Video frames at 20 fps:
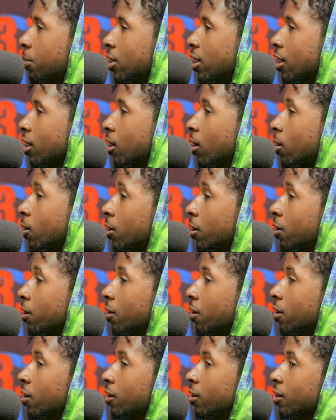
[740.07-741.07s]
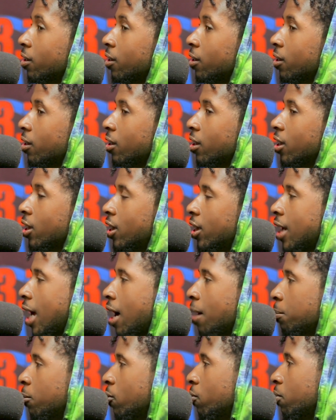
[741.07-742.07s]
big on
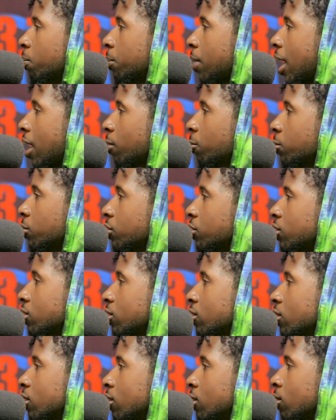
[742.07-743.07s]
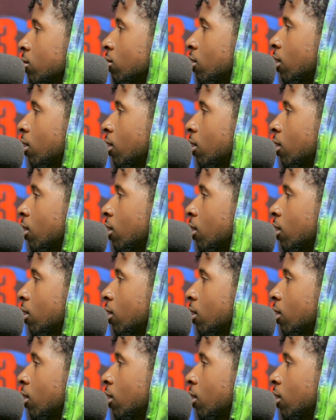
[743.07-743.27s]
not moving backwards. You